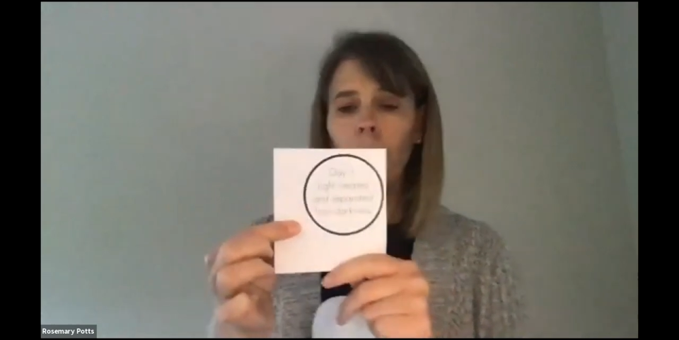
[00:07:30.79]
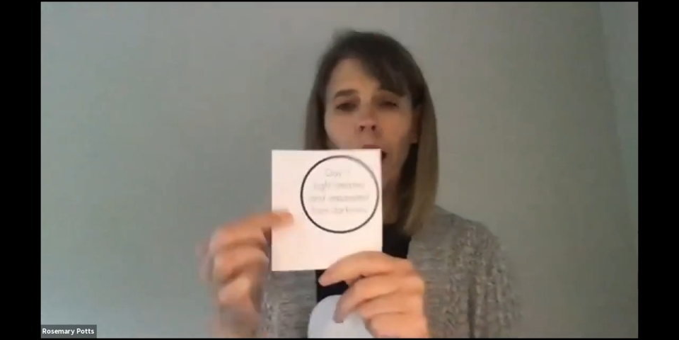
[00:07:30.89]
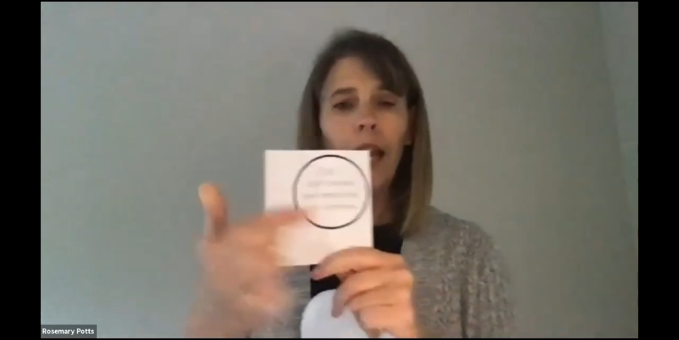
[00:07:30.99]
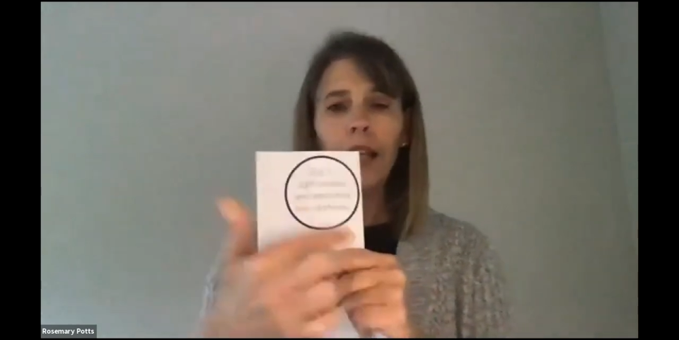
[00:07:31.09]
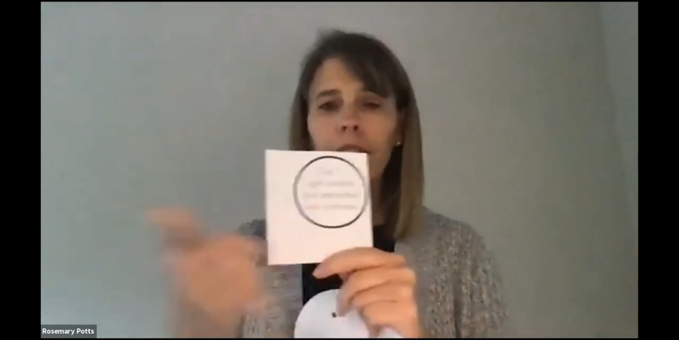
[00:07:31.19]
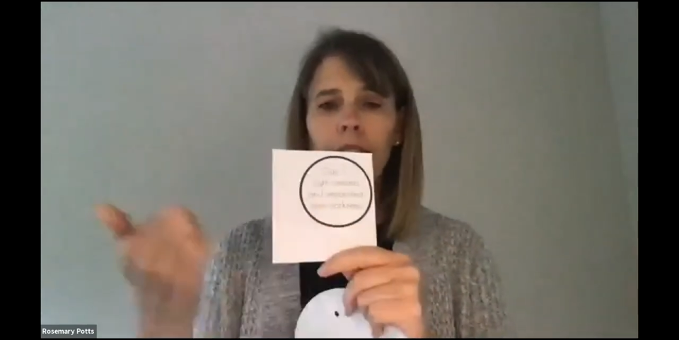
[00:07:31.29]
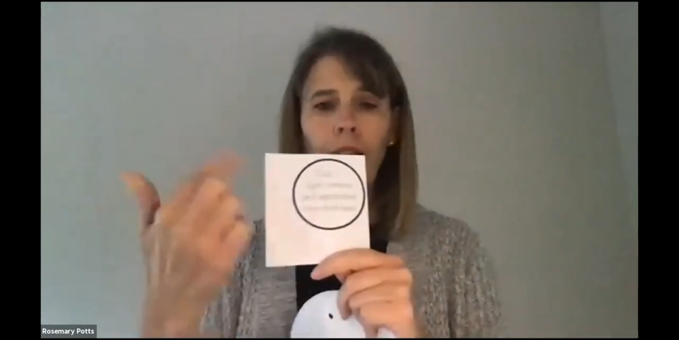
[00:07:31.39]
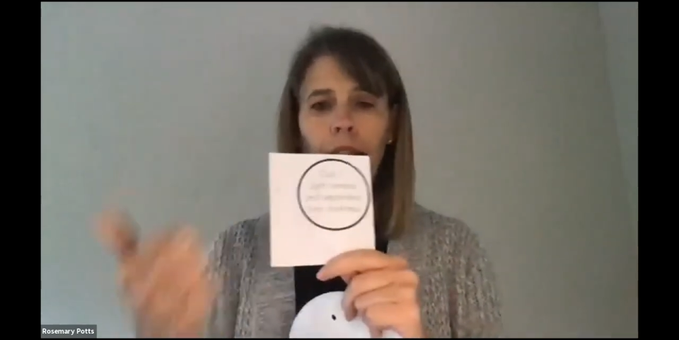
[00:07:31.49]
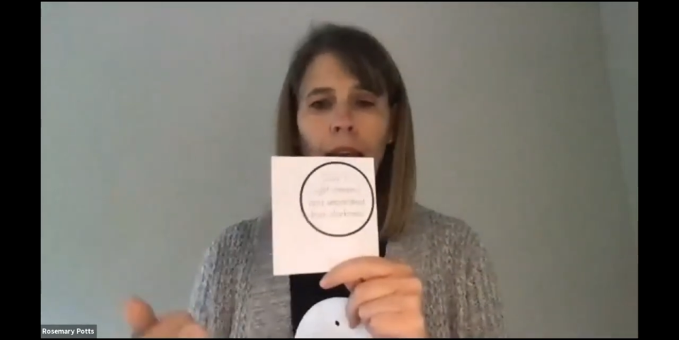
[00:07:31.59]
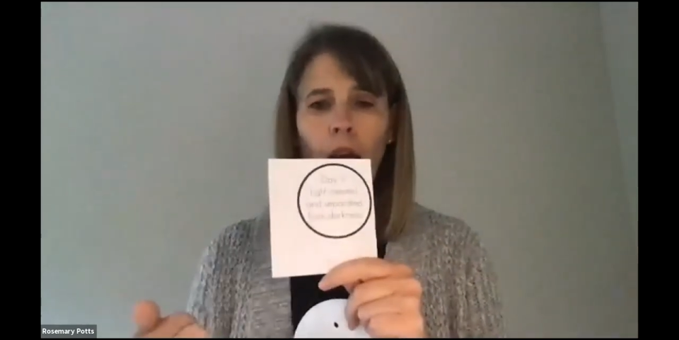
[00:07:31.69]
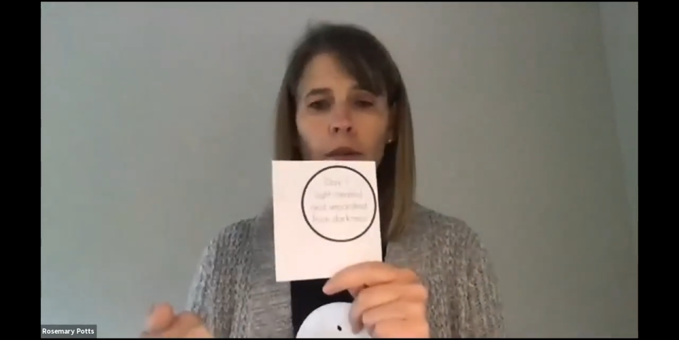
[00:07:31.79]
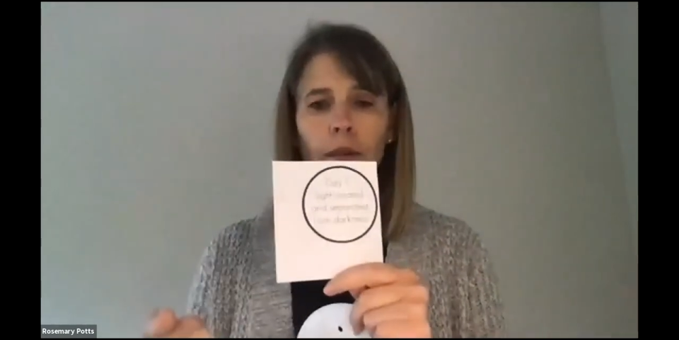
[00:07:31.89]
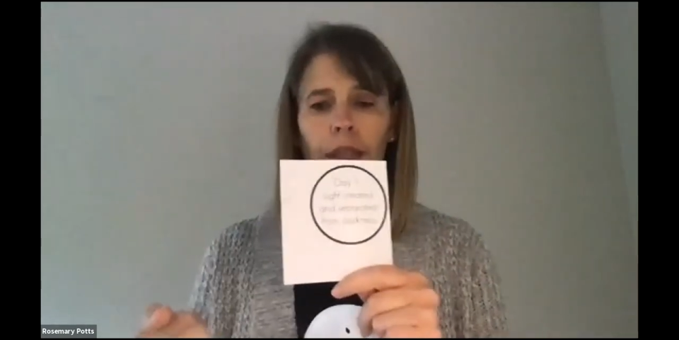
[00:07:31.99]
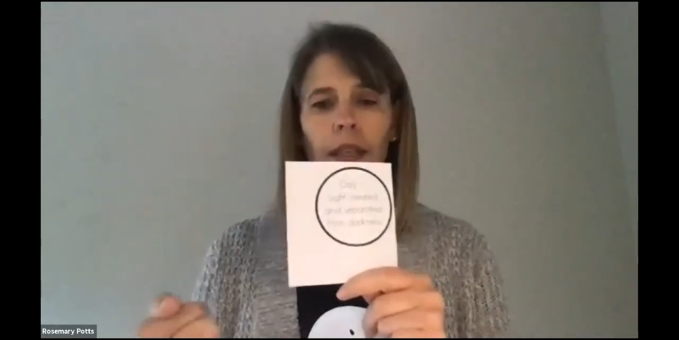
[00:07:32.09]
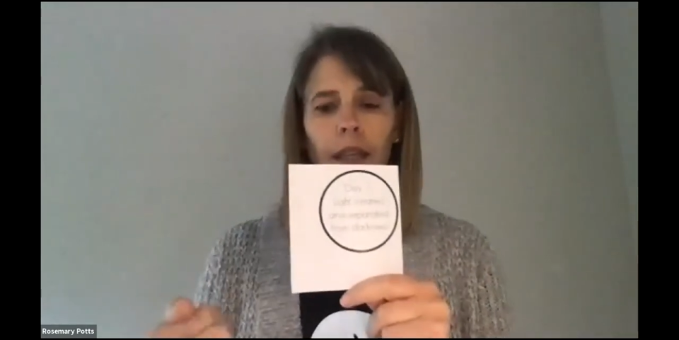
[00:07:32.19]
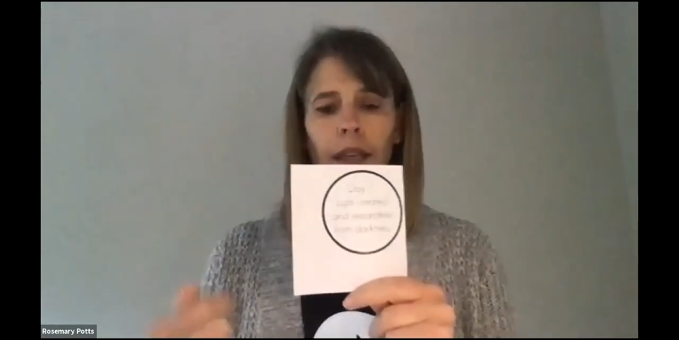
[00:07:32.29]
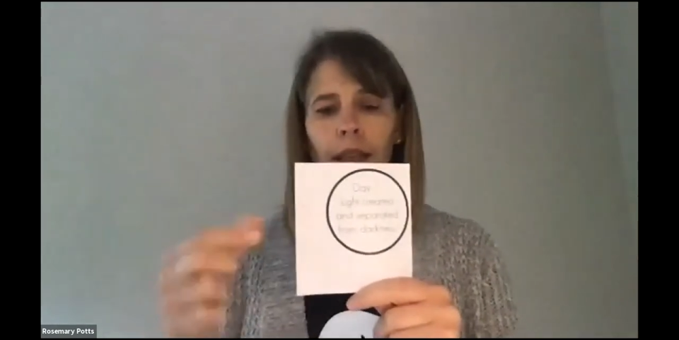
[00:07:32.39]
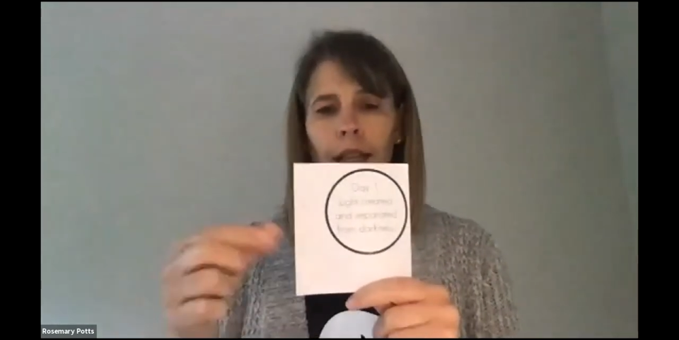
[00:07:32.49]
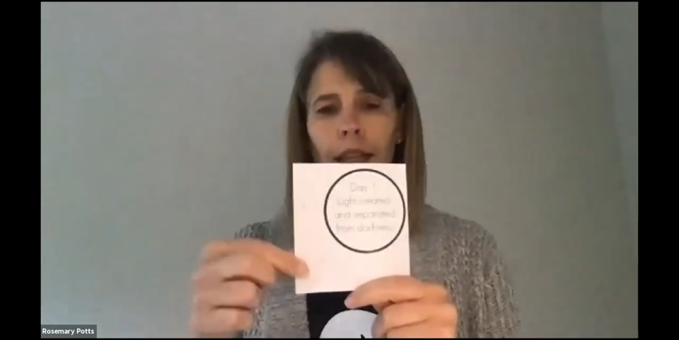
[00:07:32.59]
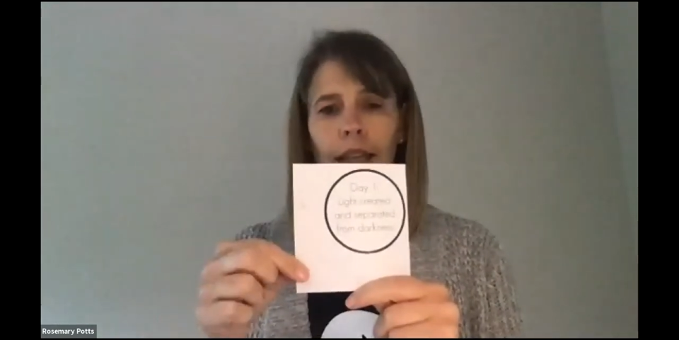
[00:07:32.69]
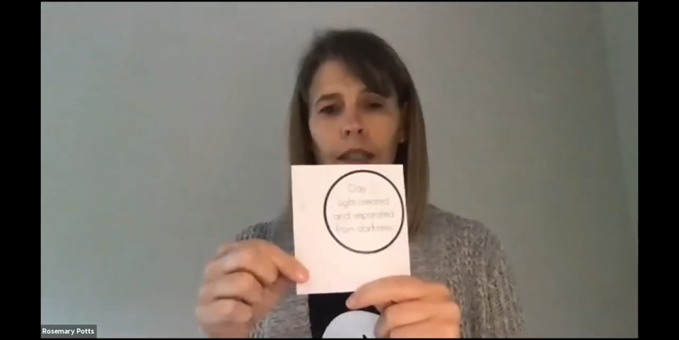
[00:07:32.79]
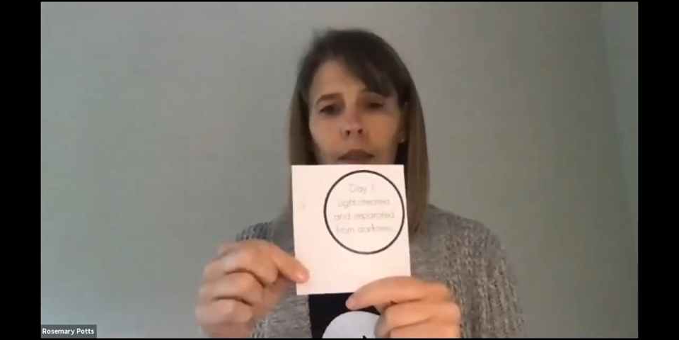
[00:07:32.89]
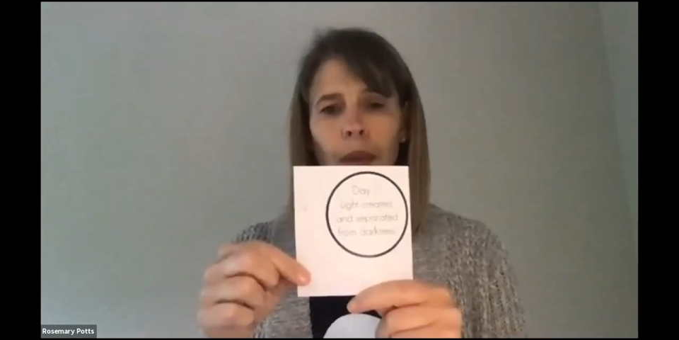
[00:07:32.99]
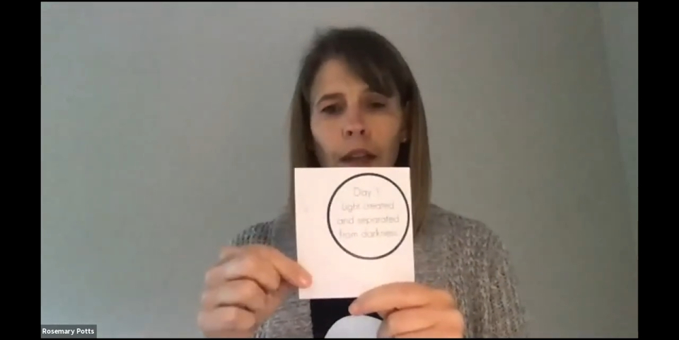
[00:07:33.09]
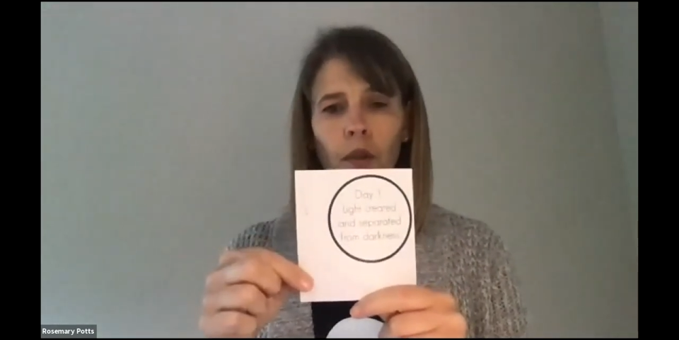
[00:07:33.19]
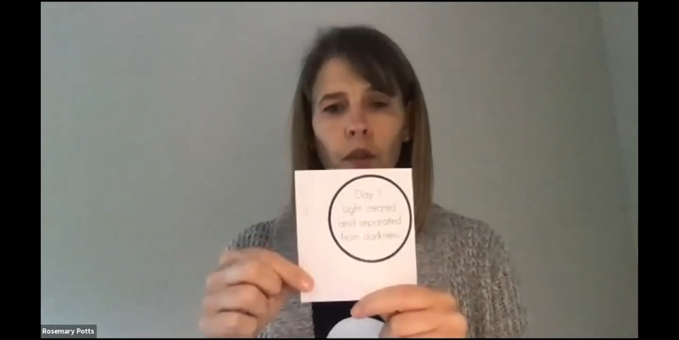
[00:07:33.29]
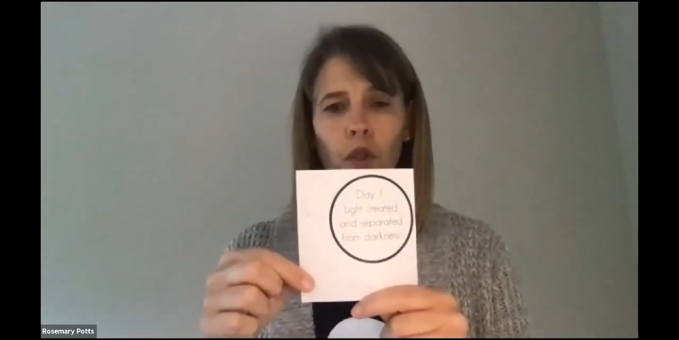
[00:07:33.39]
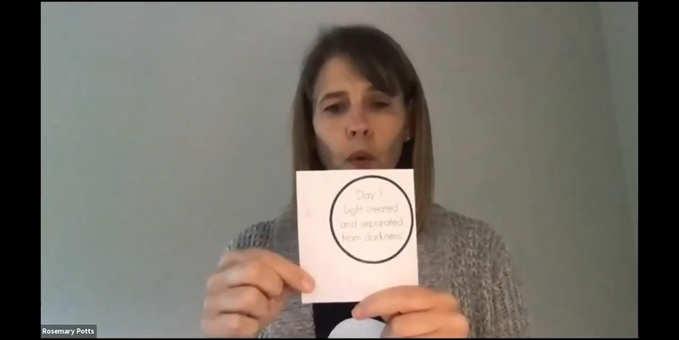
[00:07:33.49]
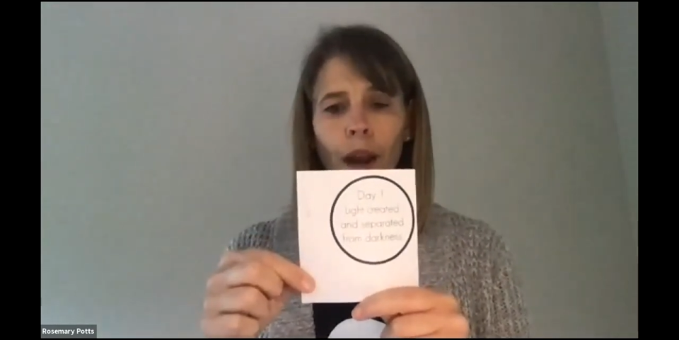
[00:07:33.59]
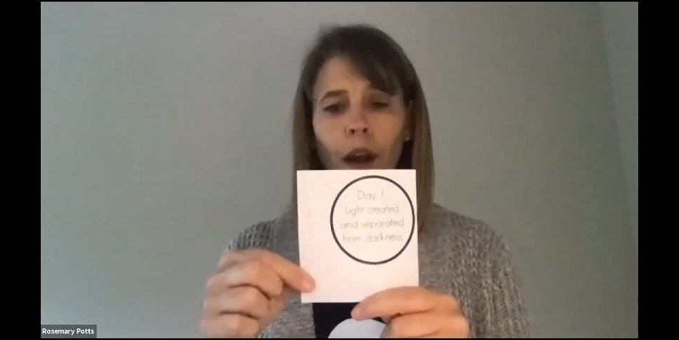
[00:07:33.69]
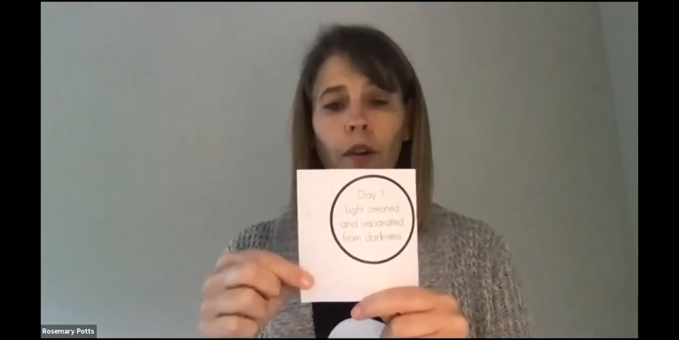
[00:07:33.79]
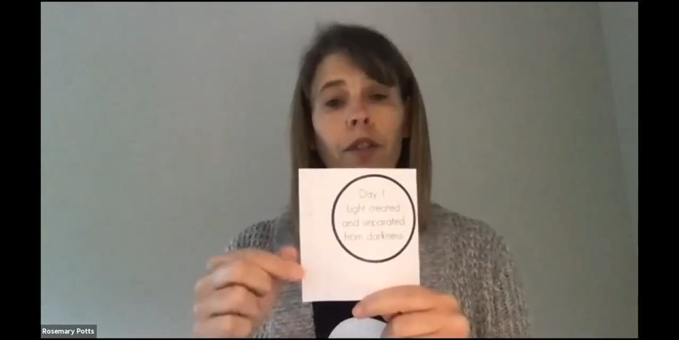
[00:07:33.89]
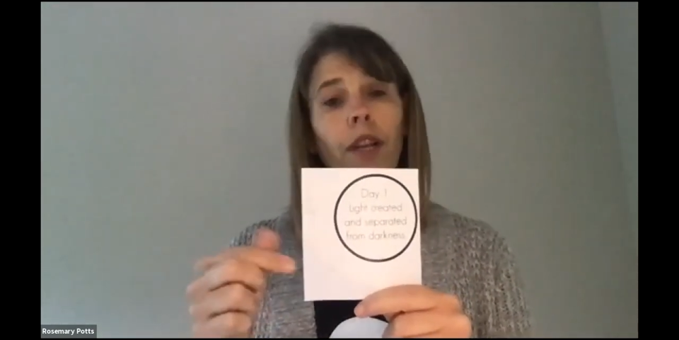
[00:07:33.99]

I just cut it out like this and made little squares.